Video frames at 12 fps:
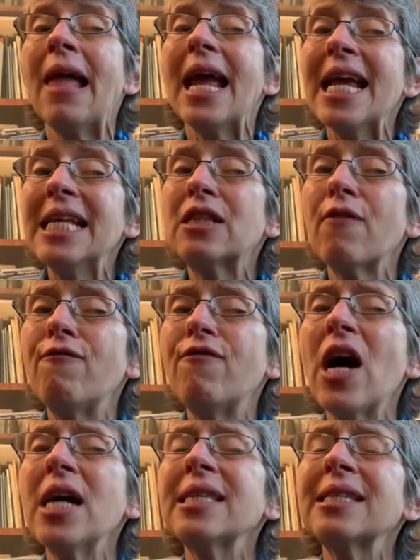is the
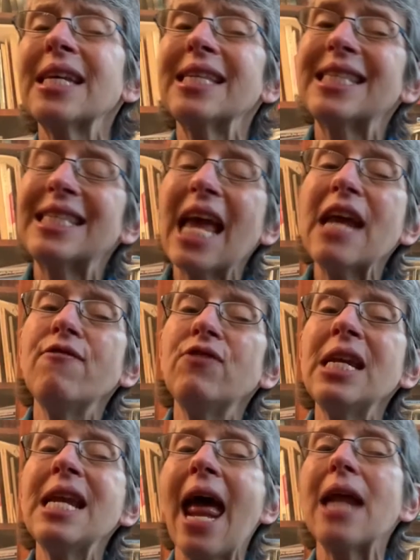first
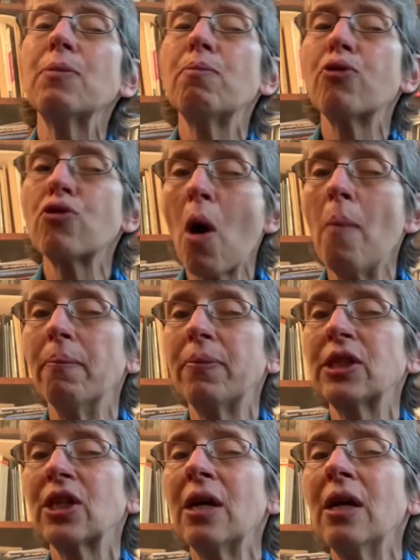safety net
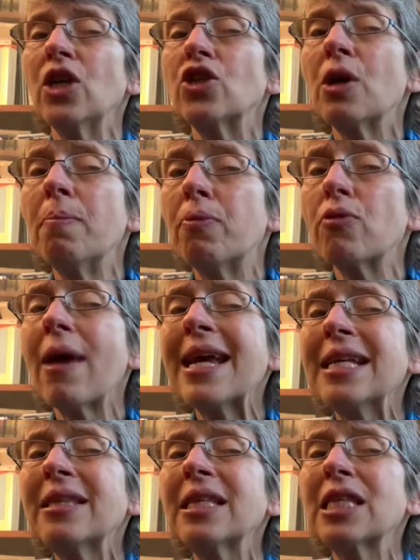prompt to
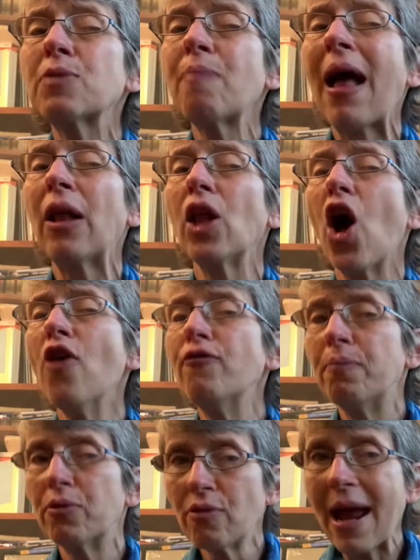break the spell of
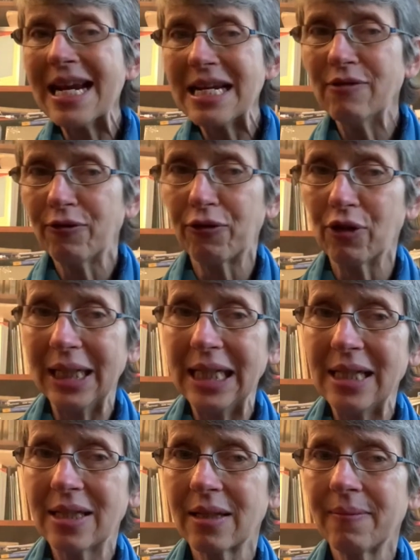brain
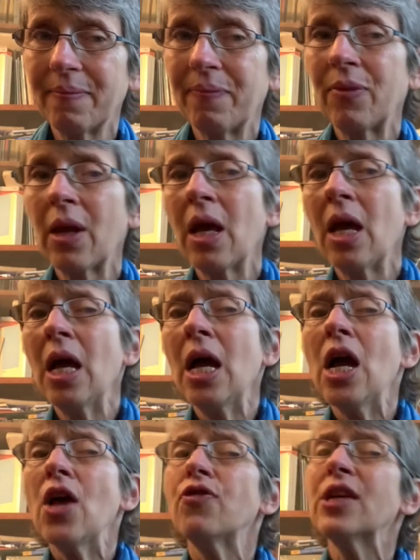freeze.
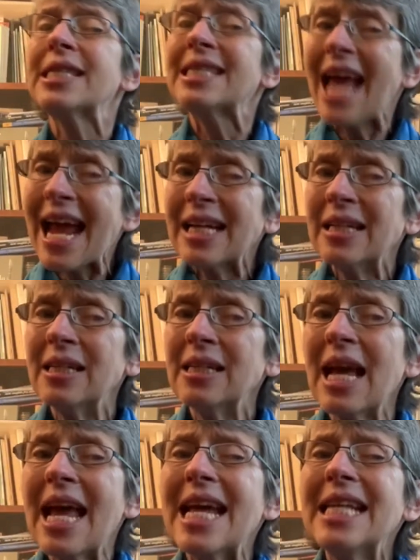The second
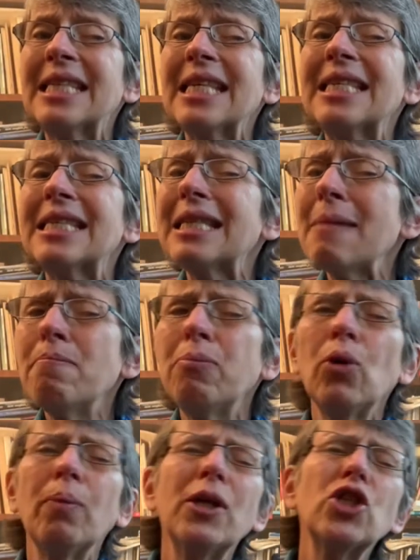is the
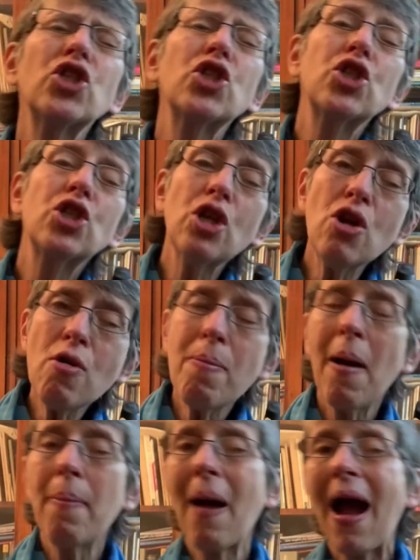simple but
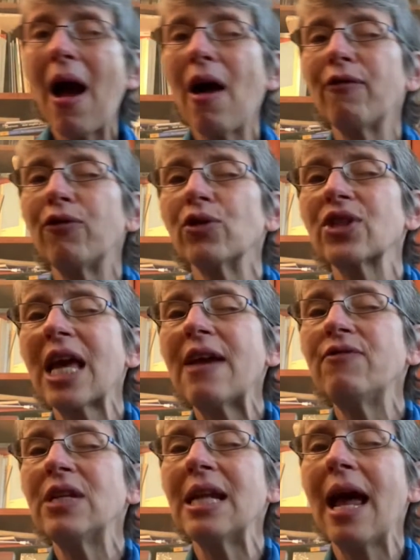super powerful
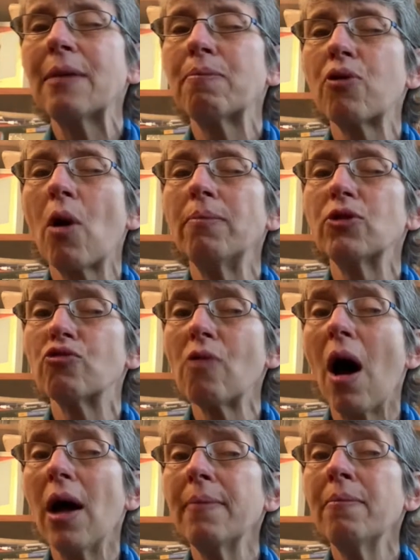safety net prompt
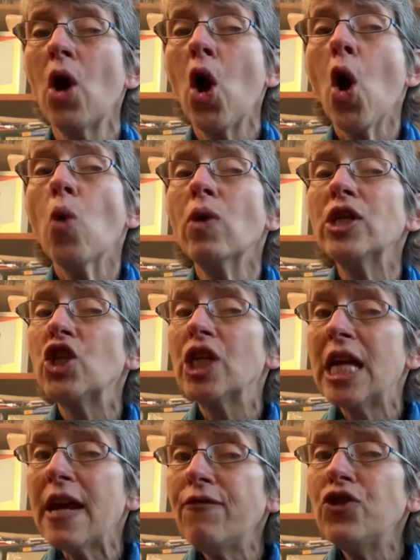rhyme, which
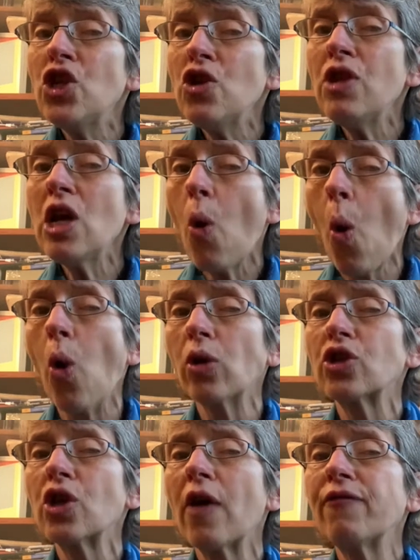gives you the
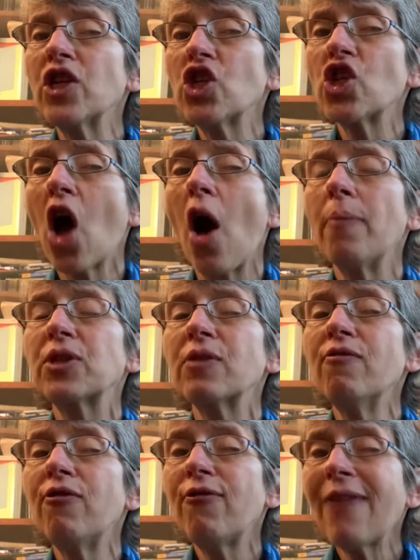order of the sharps and
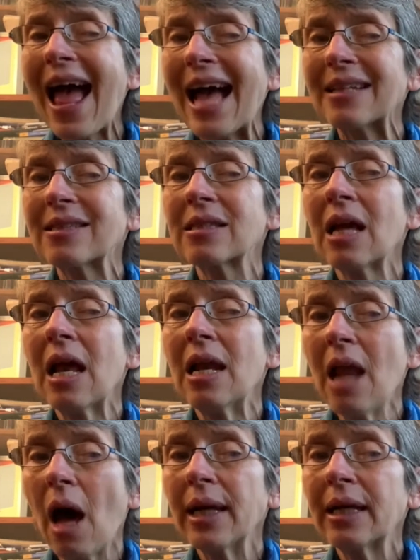flats,
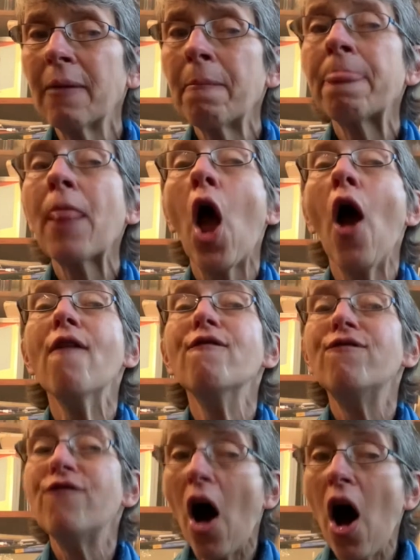like
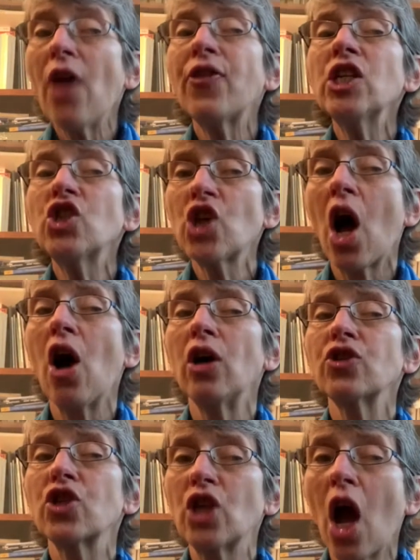Father
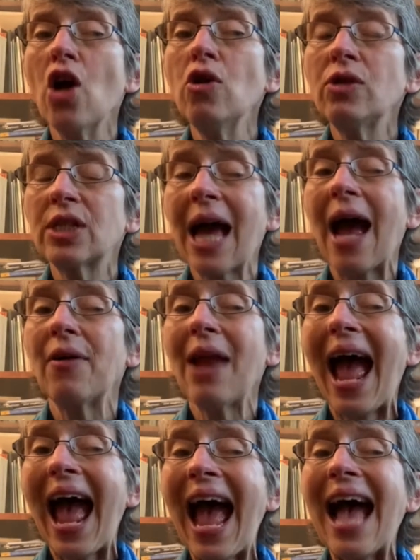Charles goes down
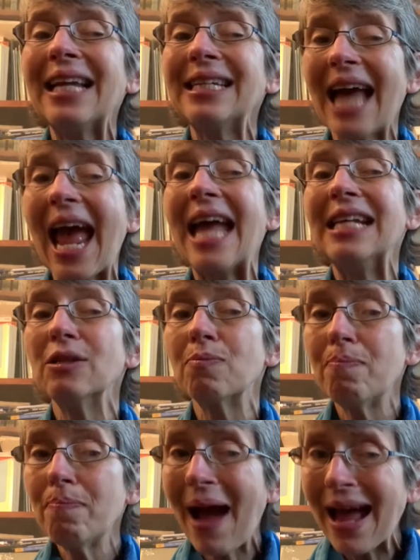and ends
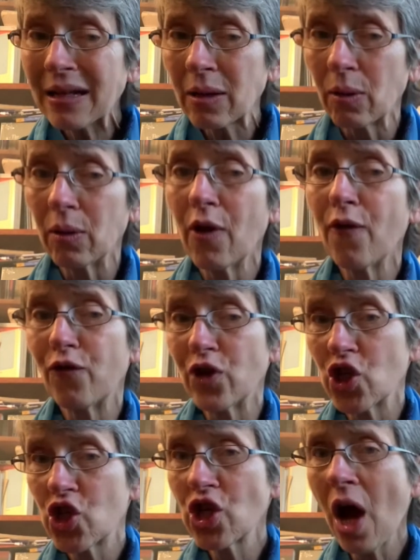battle for
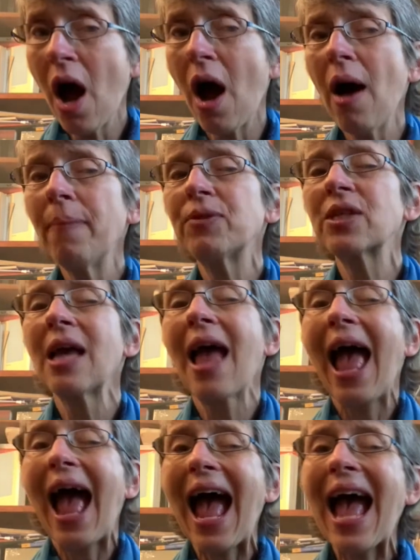sharps,
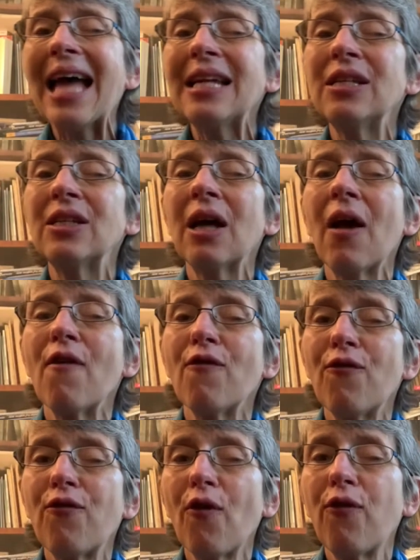and
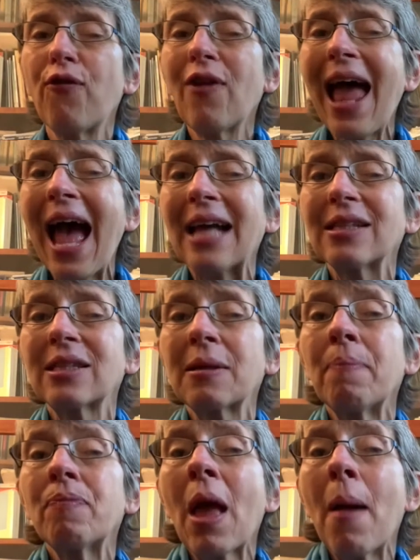for flats,
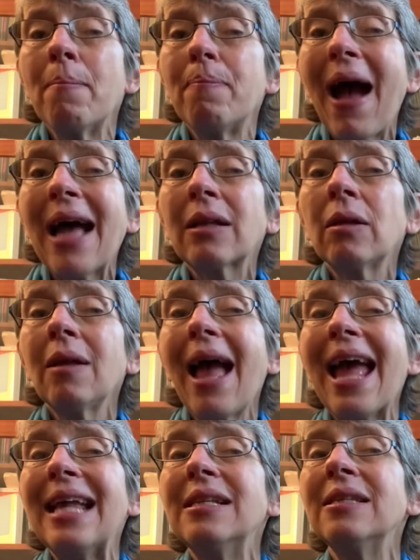battle
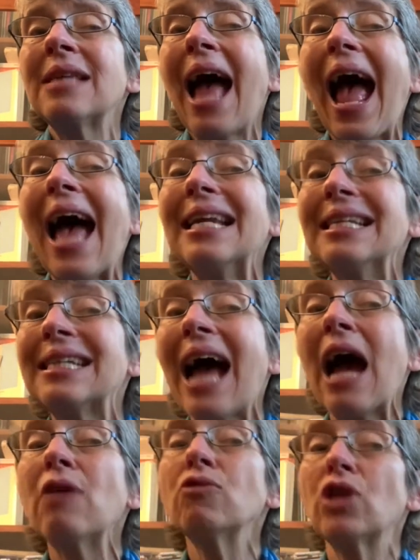ends and
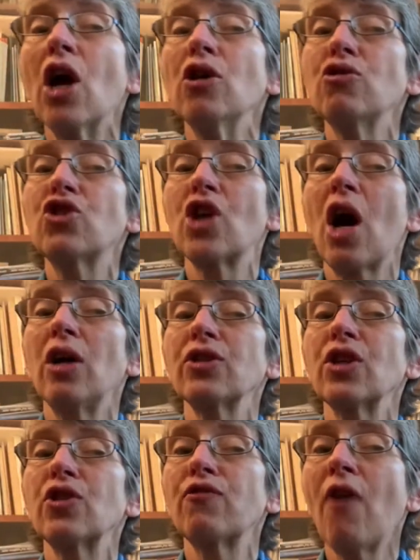down goes
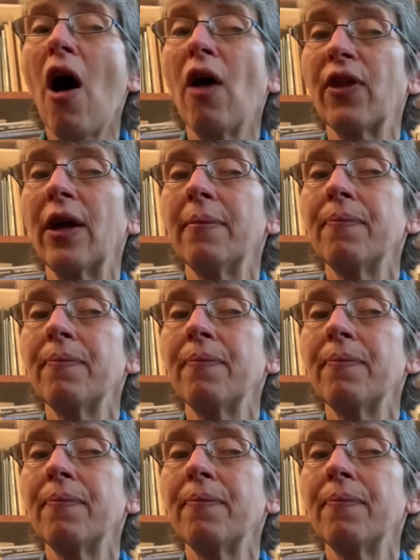Charles's father.